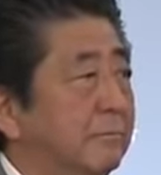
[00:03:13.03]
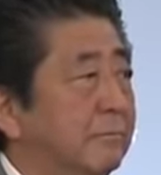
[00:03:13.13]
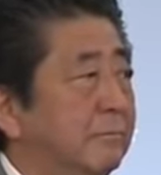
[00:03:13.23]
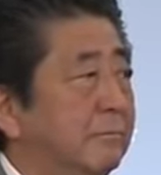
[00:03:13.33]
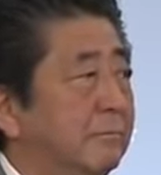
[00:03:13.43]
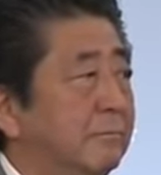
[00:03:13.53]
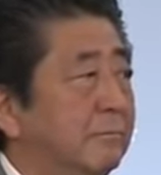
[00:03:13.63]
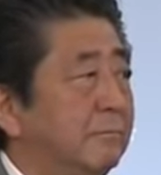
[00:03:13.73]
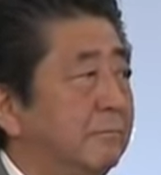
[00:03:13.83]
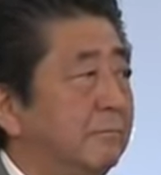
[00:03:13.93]

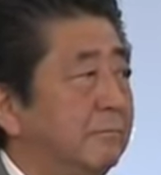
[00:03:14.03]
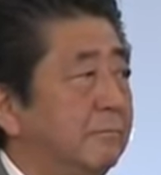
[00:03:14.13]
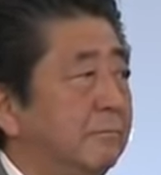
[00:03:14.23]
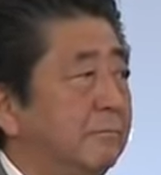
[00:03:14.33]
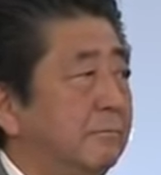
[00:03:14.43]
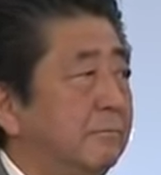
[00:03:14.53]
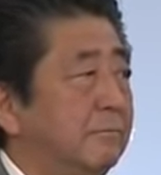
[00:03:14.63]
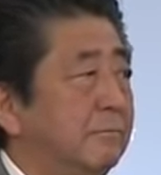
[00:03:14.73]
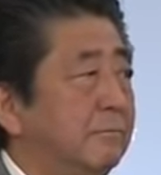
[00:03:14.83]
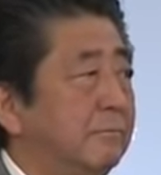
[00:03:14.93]

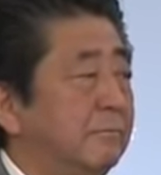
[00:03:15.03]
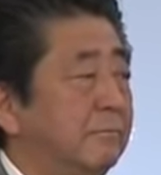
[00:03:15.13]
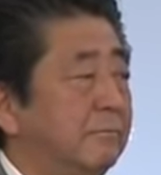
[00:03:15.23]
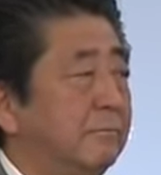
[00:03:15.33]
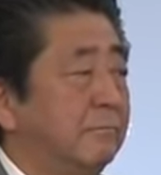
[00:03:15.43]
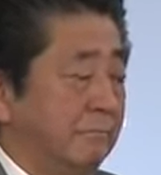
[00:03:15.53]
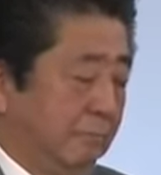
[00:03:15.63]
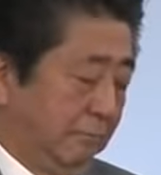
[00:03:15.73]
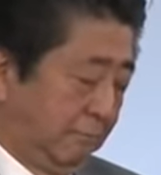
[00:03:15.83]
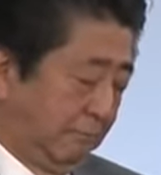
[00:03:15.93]

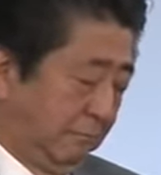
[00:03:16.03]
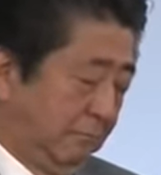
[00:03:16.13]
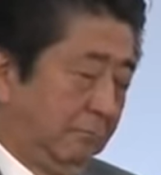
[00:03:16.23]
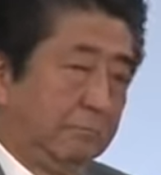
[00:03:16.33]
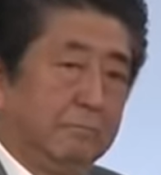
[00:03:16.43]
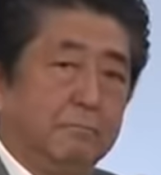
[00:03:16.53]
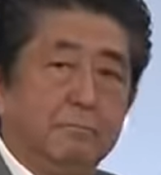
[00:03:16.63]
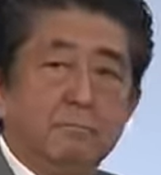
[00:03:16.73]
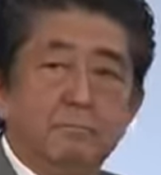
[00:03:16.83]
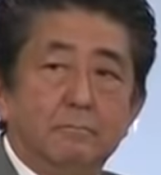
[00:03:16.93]

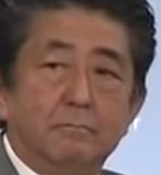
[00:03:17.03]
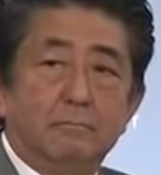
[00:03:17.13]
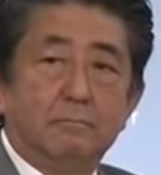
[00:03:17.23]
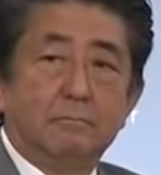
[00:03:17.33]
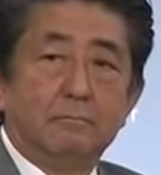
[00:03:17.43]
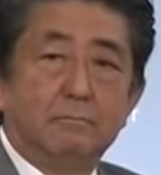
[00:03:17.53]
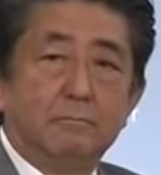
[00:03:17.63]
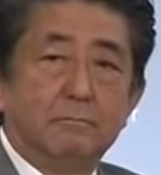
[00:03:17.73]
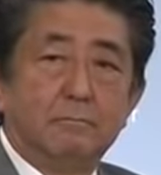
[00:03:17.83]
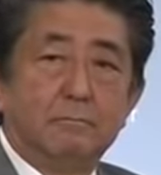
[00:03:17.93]

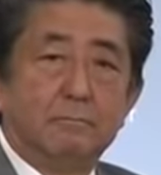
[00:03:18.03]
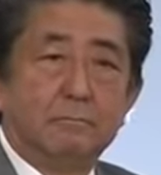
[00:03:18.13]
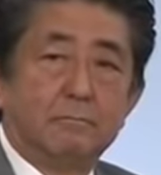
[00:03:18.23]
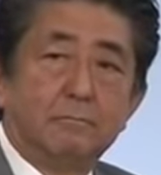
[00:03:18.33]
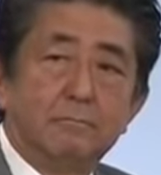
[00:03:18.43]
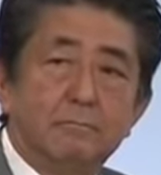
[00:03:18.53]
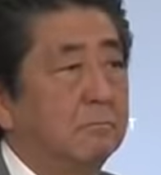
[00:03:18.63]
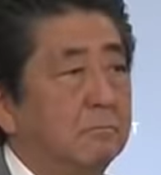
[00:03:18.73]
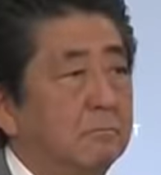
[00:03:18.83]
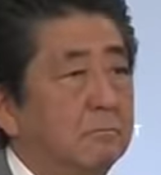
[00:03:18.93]

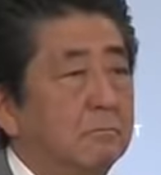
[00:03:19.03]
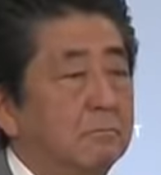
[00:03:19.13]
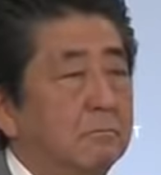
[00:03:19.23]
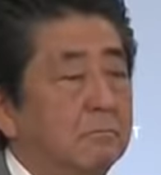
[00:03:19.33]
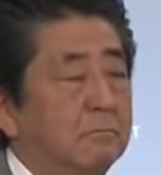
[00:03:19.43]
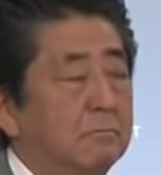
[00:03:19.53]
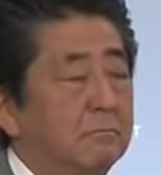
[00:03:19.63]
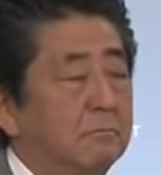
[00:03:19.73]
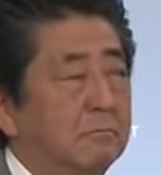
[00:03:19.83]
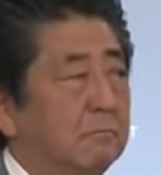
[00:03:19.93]

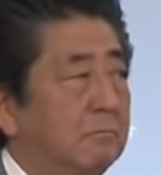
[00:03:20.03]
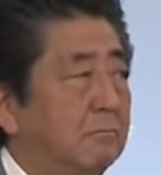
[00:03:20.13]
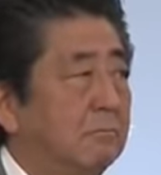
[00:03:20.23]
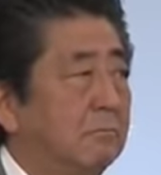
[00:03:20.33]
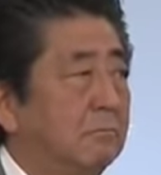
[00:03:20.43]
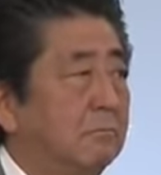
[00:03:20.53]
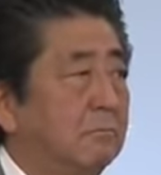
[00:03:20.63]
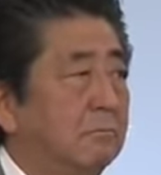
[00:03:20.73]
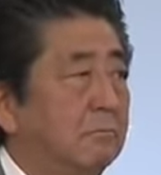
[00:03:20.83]
The person shown says nothing.